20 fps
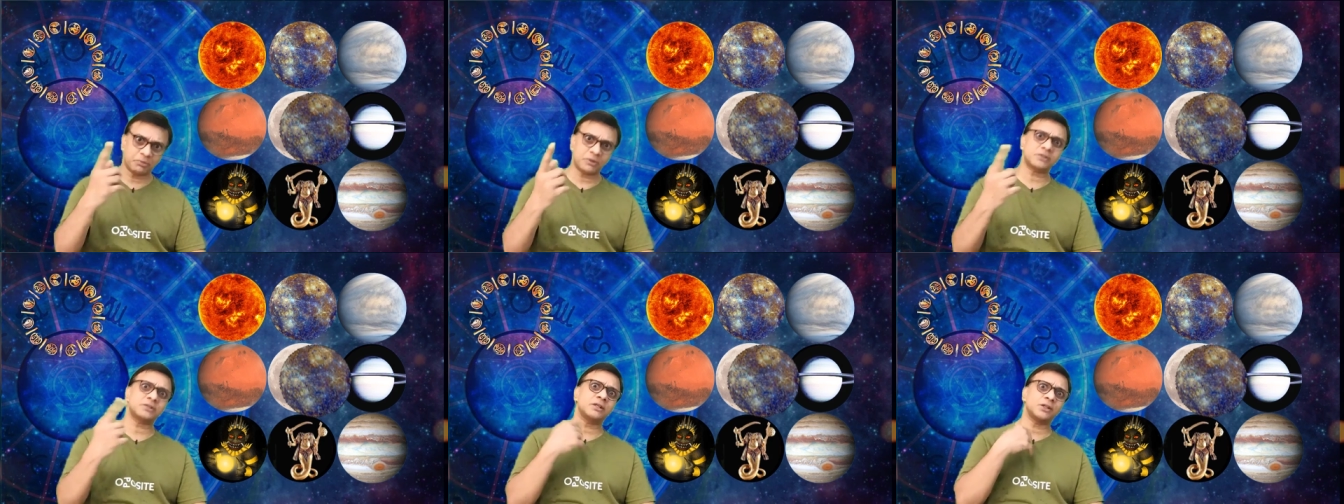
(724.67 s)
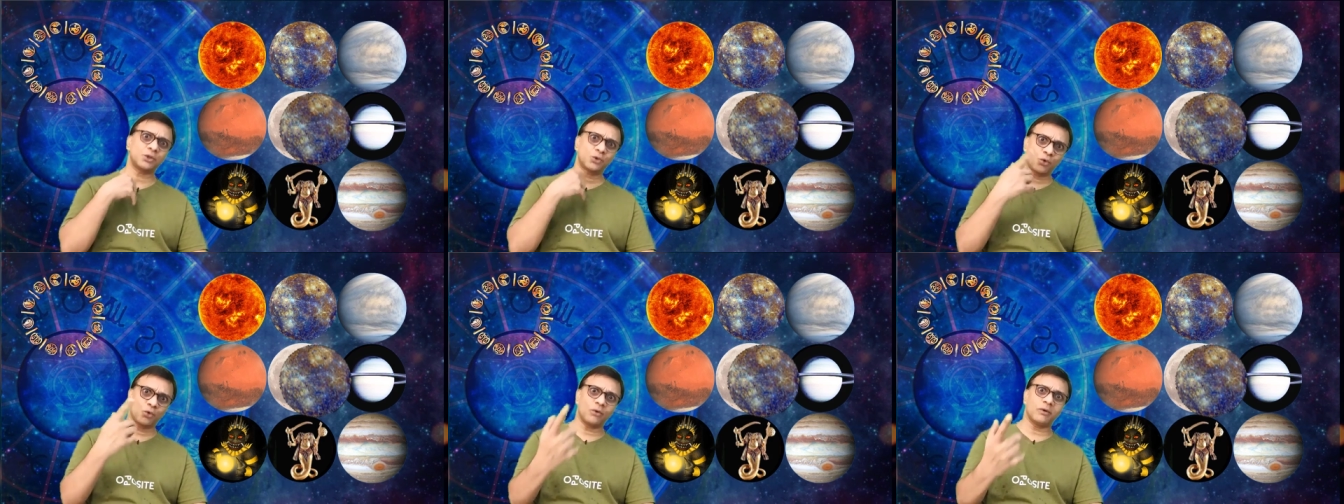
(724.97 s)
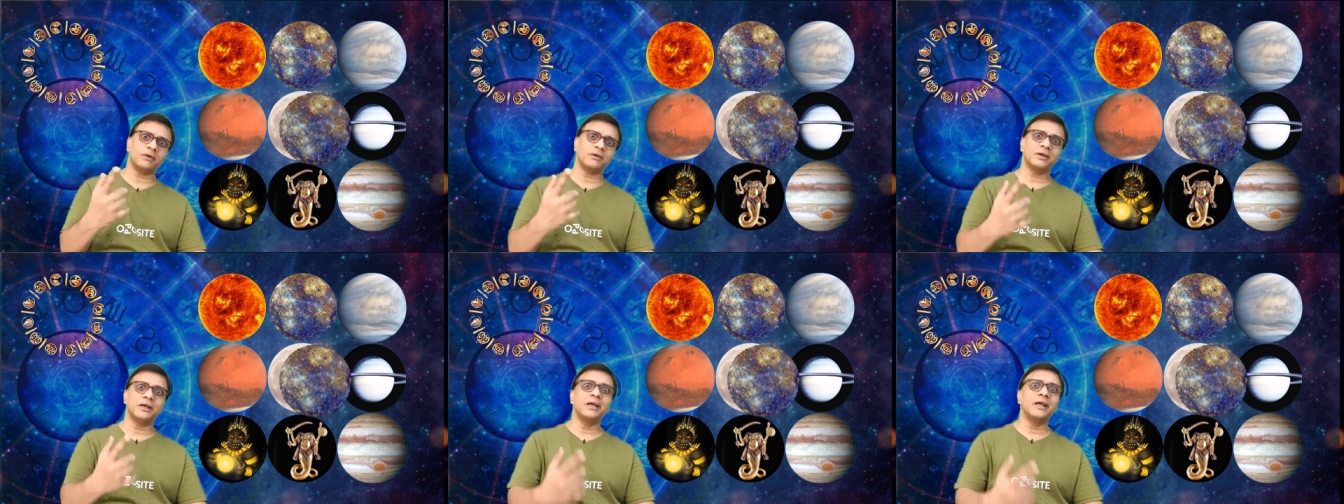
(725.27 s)
the person,
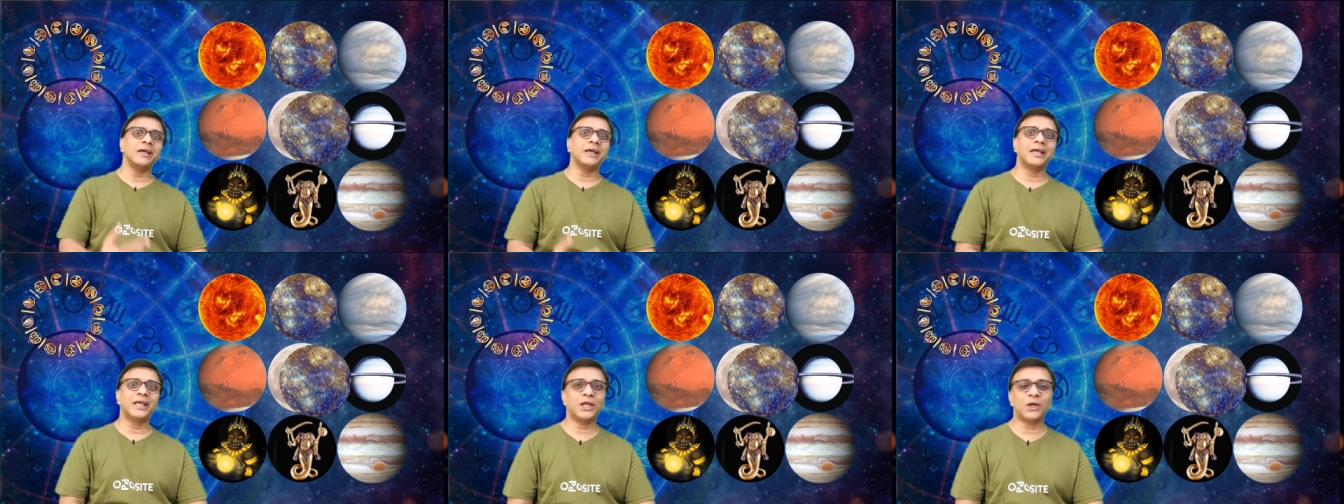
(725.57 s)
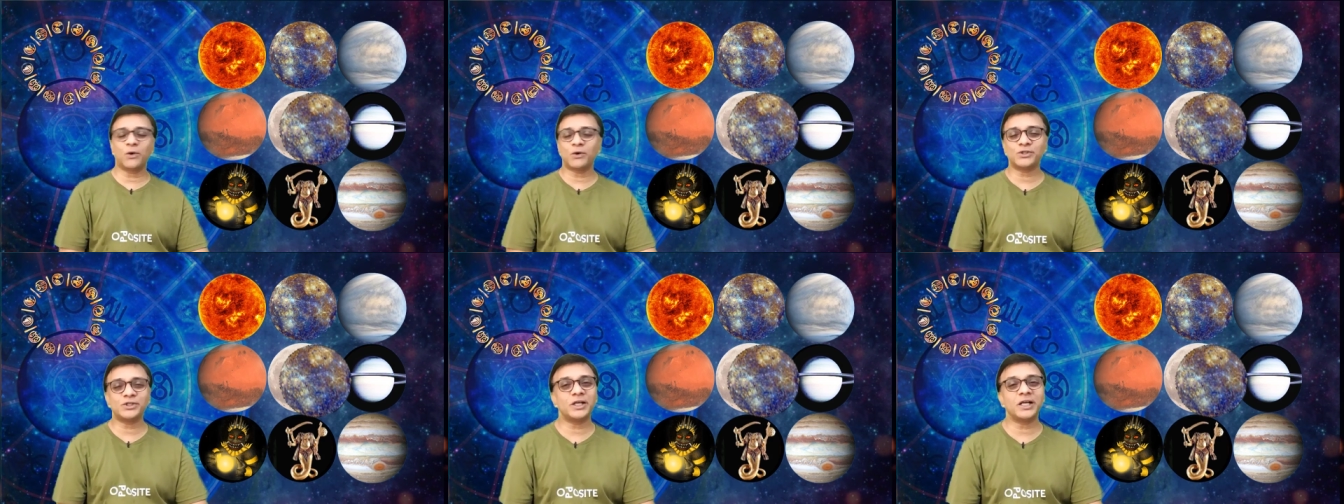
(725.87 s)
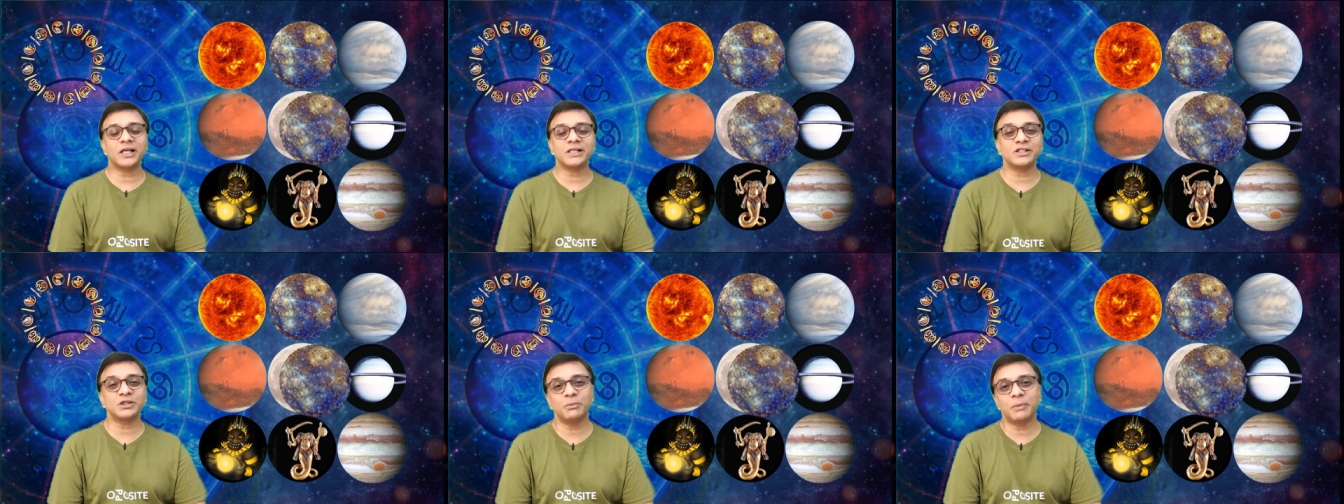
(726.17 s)
though he or she
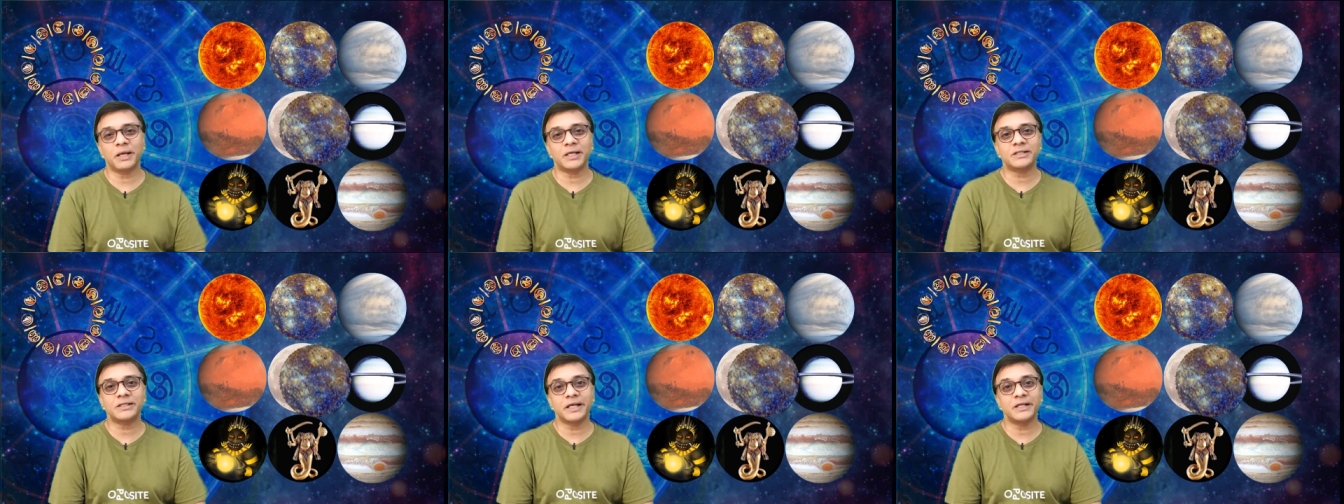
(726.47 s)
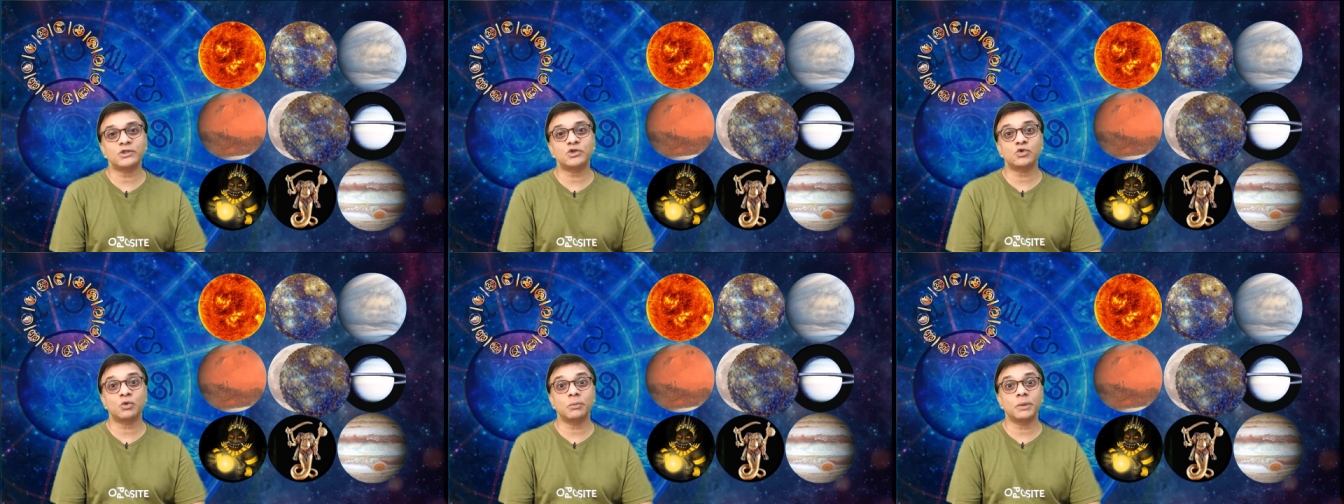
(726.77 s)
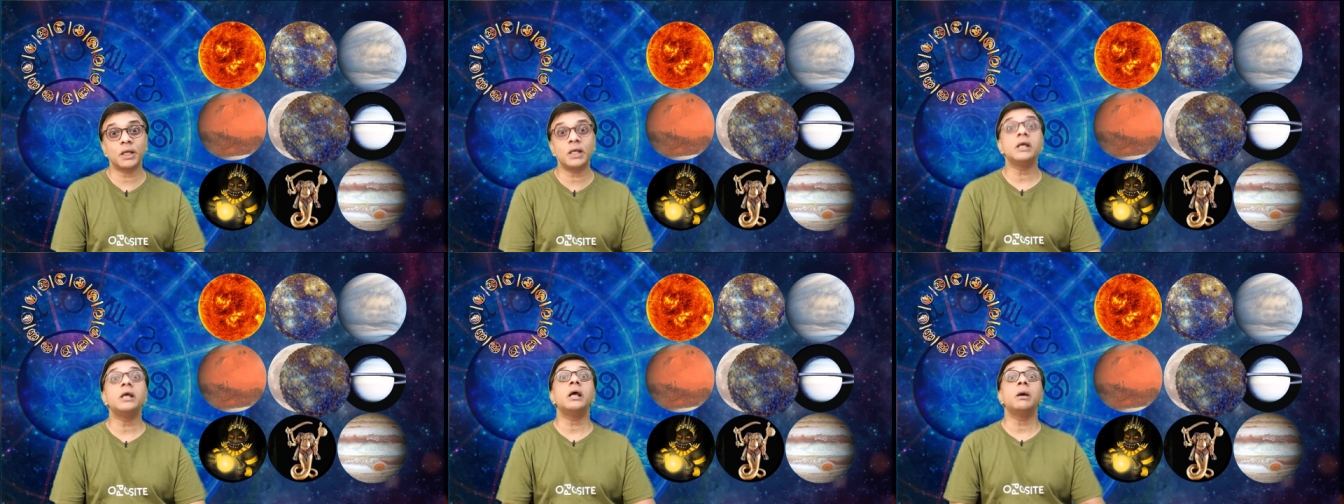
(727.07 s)
doesn't make sense to
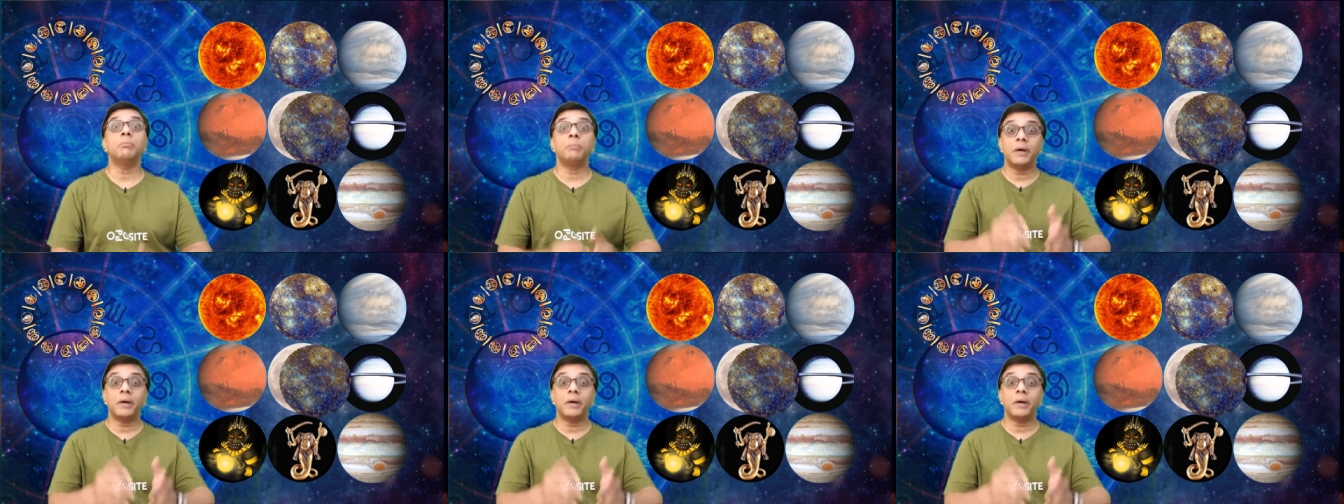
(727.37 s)
me,